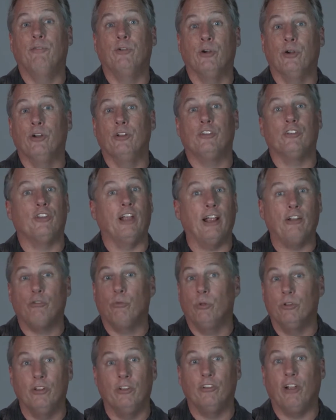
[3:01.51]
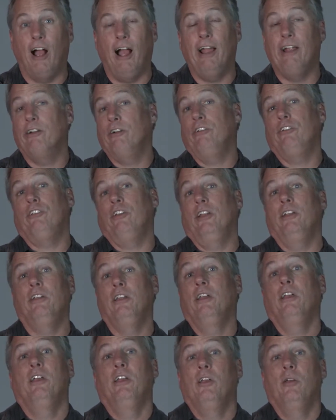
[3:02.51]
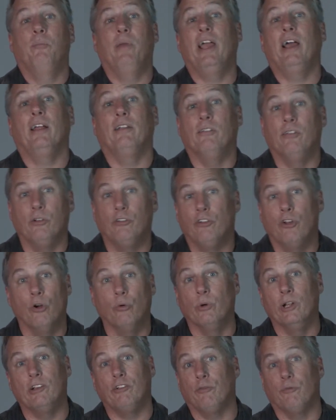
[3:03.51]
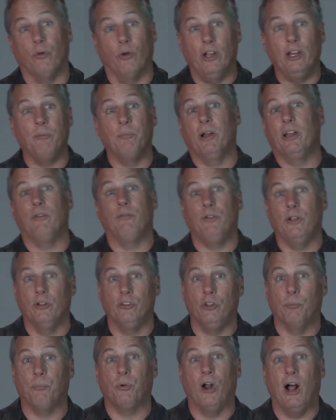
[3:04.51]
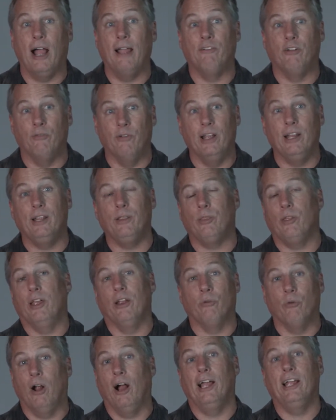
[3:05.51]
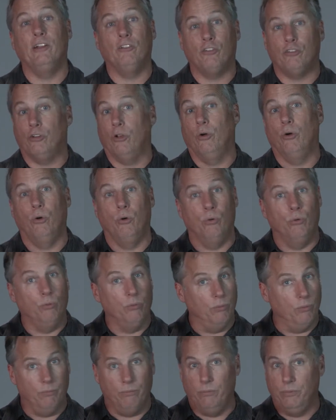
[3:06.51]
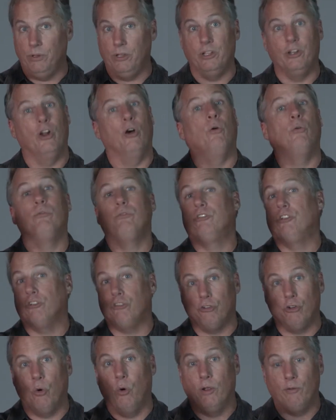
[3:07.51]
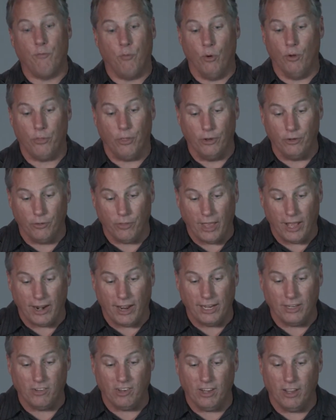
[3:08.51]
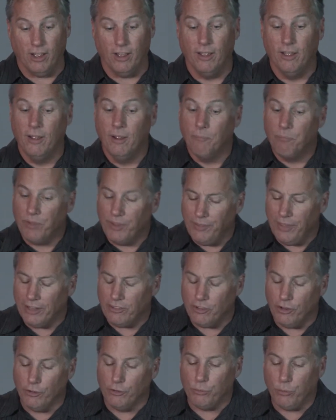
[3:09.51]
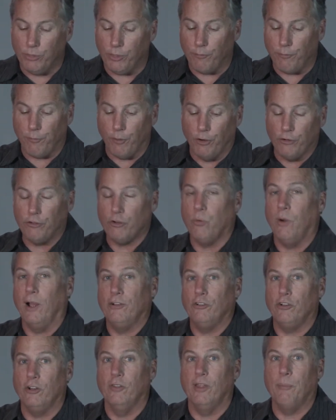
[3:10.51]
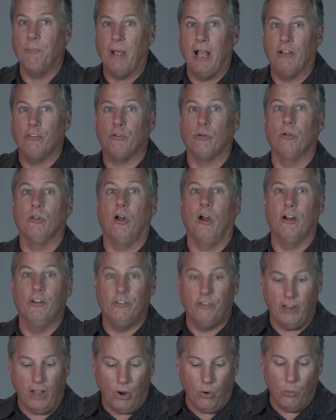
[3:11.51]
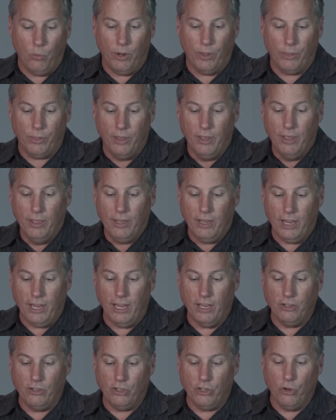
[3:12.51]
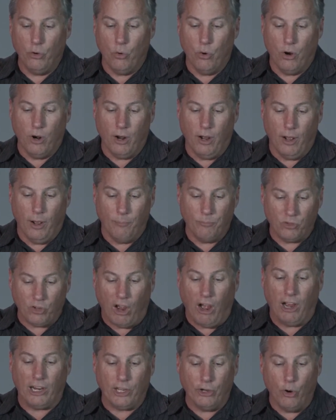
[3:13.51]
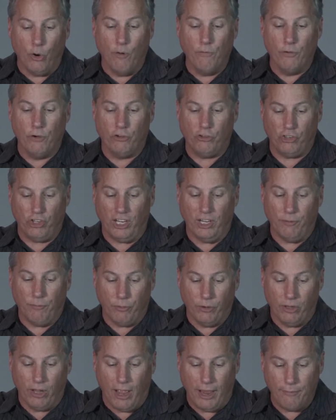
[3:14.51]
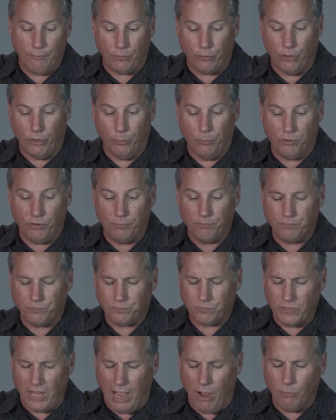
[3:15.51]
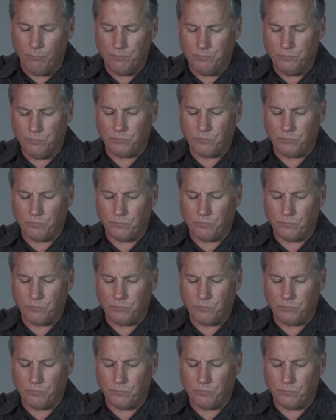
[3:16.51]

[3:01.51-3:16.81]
her sexual desires, and man, there's no reason for anybody to feel deprived of anything, right? So, just going forth under that idea. And that deals with the first question that Pastor Lars dealt with in your Talk It Over sheet for life groups. How